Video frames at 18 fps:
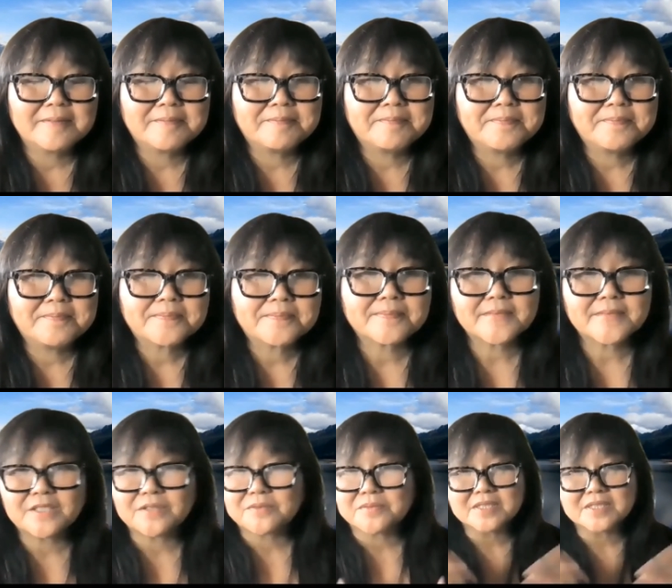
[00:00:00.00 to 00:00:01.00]
Um,
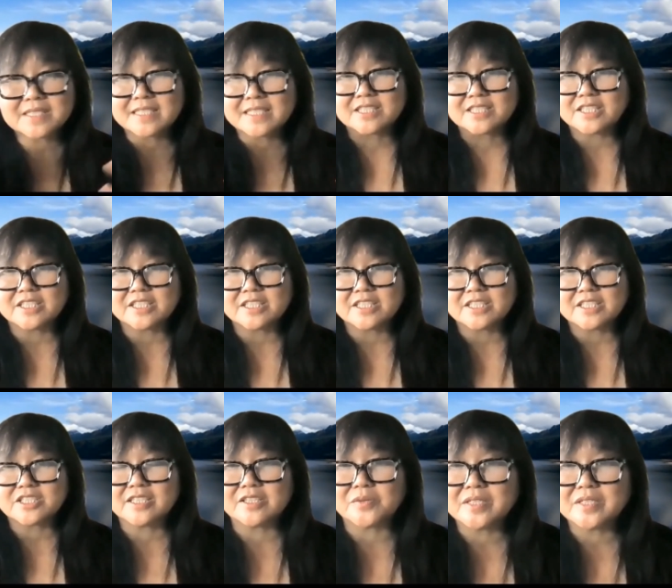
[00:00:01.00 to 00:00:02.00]
you know, it's, it's
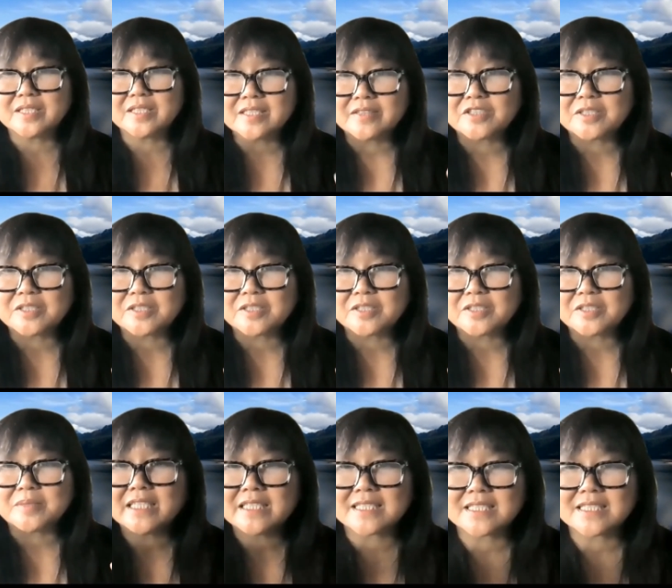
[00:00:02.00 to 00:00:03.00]
the, you know, to
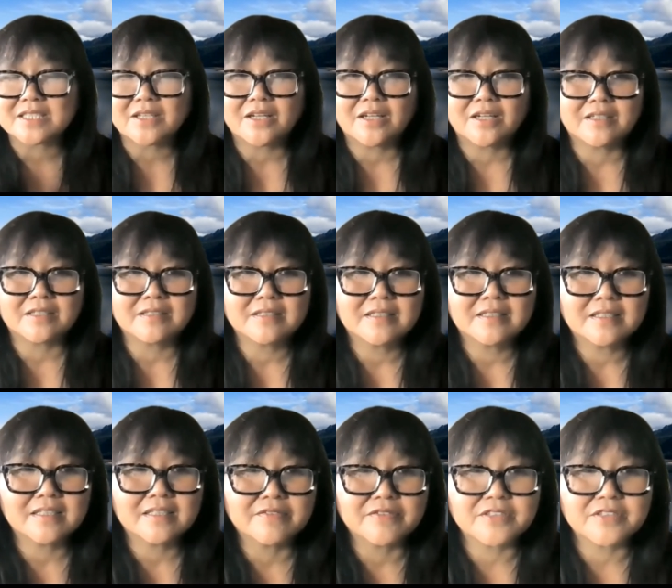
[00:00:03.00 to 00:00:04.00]
me, this is all
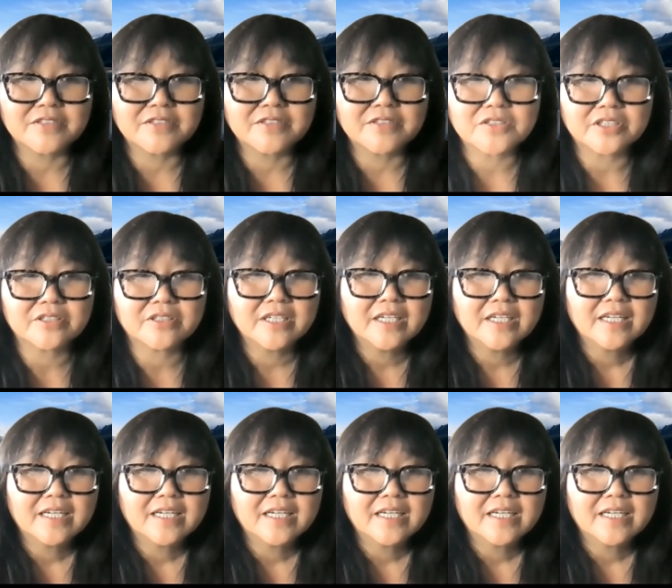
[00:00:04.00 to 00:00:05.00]
infrastructure.
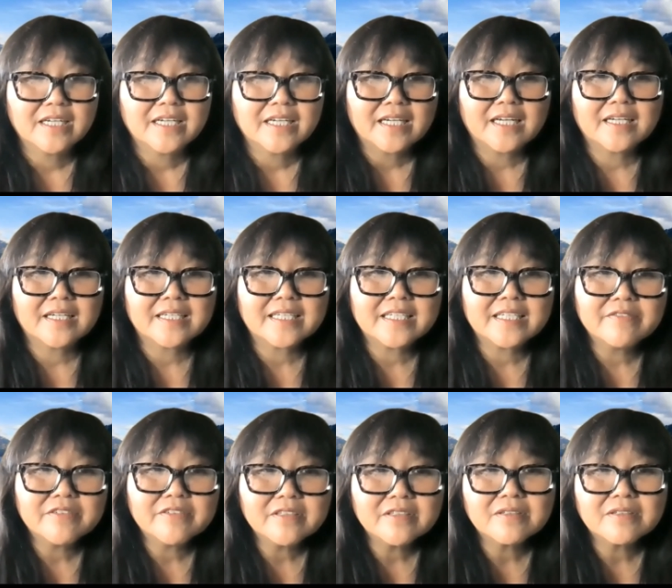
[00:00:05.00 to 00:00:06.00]
Uh,
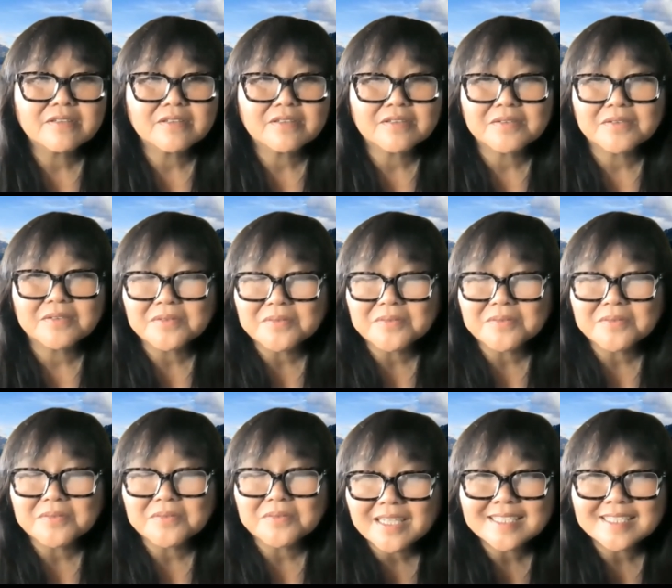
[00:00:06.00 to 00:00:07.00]
even
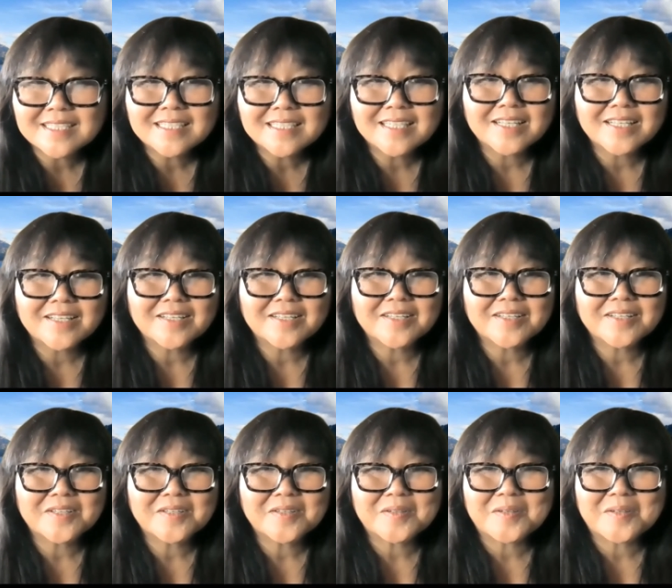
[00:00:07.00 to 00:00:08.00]
realizing
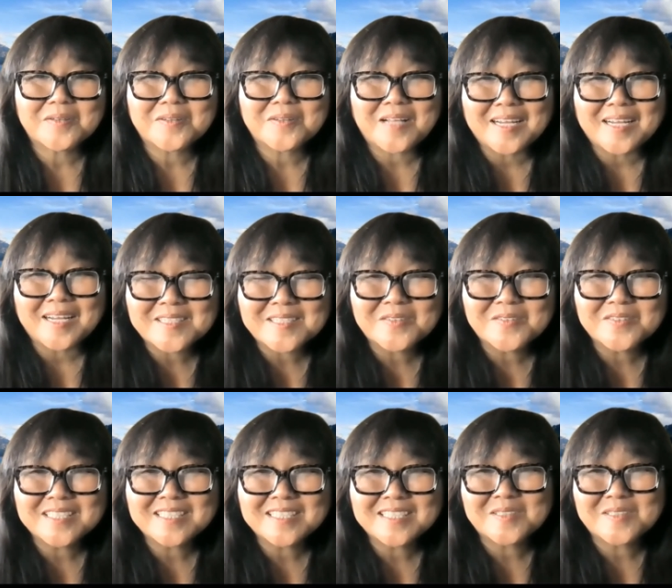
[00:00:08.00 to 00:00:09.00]

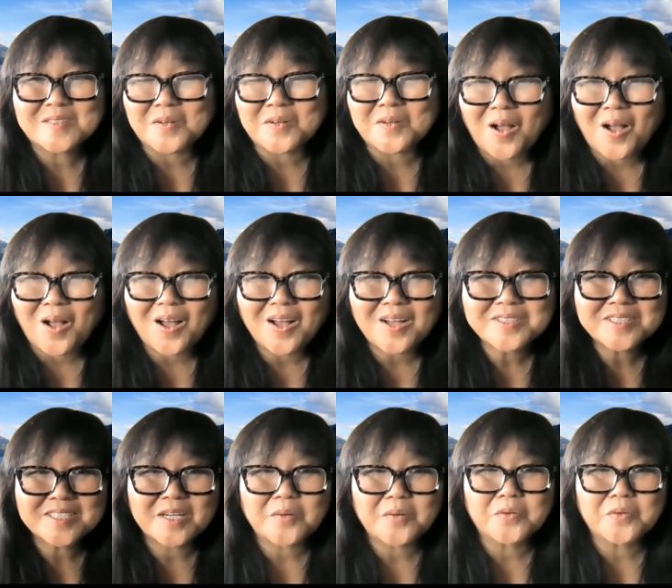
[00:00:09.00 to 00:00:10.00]
activities or
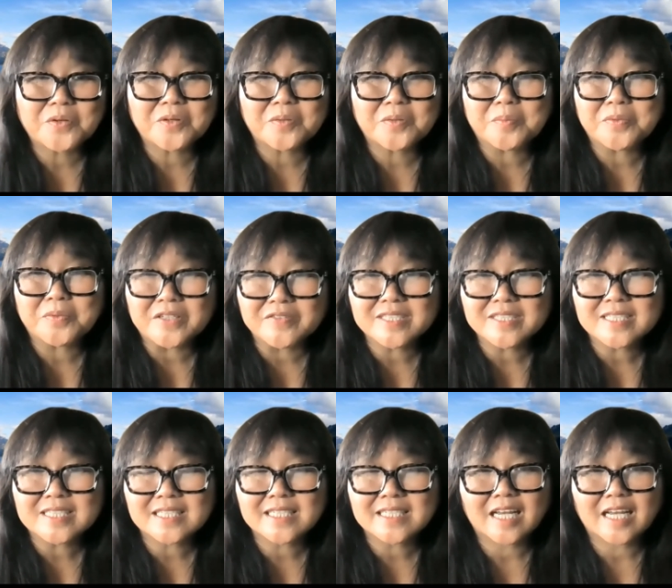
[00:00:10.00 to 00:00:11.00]
costs that were
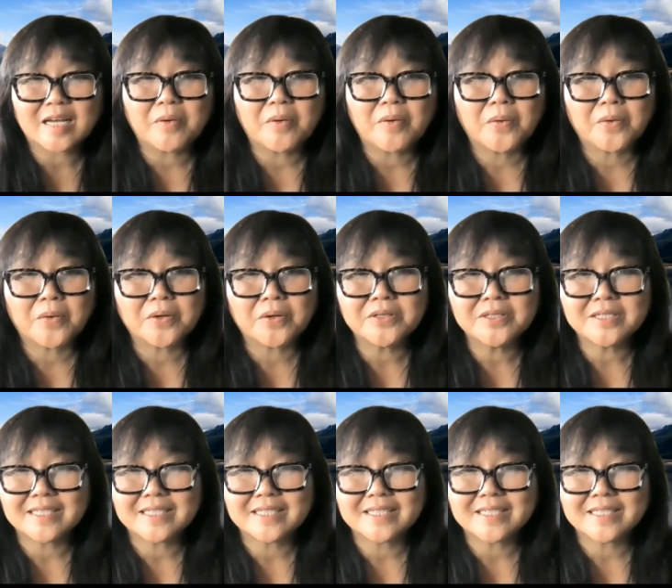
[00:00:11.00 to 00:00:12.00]
previously
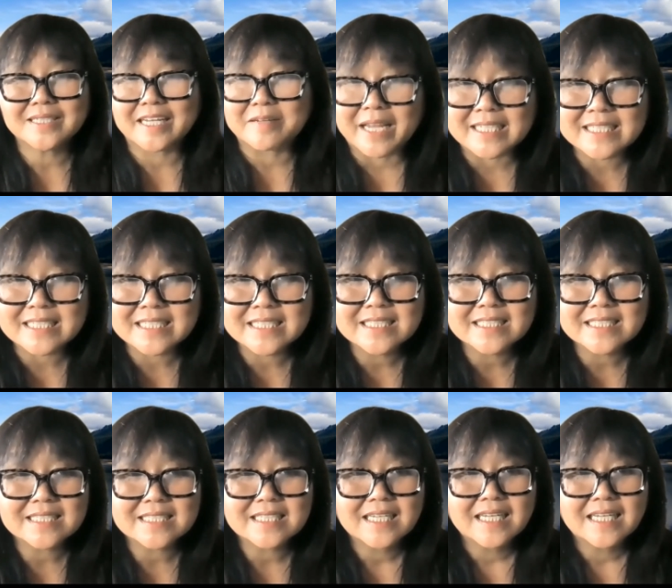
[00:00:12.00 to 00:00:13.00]
abhorred, like
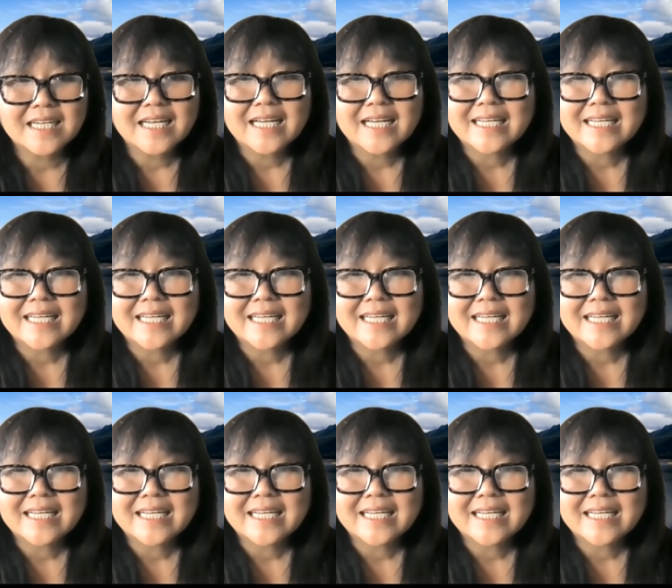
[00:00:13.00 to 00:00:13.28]
maintenance,